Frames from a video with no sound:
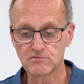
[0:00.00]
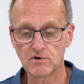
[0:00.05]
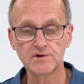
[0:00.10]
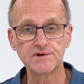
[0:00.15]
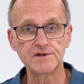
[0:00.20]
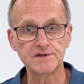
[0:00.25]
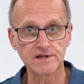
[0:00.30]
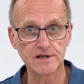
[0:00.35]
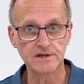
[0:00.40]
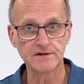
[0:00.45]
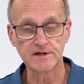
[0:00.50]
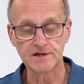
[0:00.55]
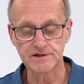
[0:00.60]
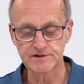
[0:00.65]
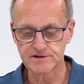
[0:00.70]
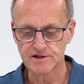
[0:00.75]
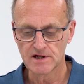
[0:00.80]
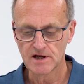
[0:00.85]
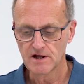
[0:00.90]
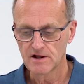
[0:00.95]
what is in
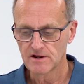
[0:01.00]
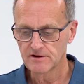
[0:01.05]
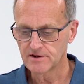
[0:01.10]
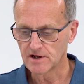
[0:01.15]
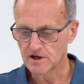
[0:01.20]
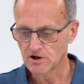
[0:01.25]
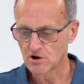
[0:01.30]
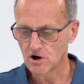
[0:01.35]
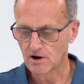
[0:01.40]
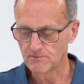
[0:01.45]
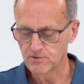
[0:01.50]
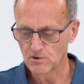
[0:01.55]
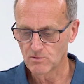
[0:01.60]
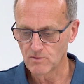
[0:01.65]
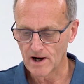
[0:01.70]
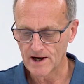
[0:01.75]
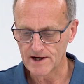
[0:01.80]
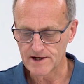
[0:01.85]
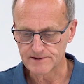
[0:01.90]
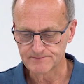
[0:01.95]
this thick copper
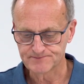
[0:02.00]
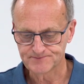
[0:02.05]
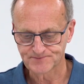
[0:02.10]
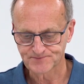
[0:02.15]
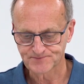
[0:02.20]
wire.